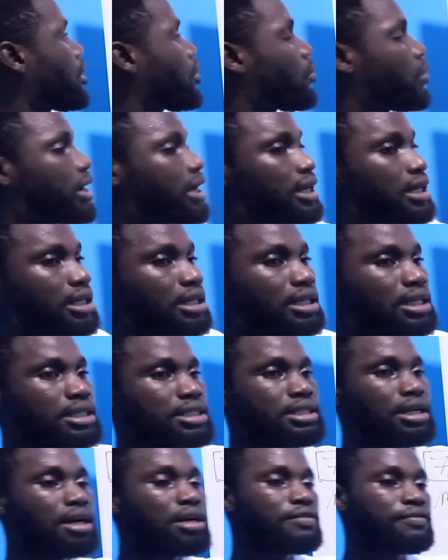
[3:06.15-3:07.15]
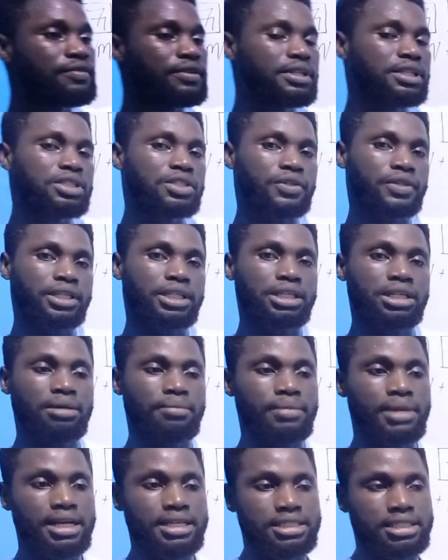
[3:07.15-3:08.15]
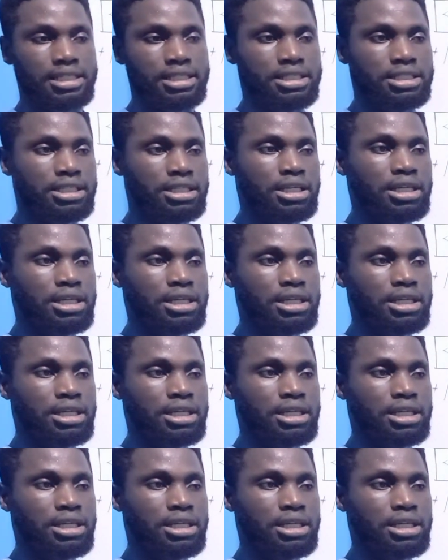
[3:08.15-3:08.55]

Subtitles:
when the child finishes reading the passage,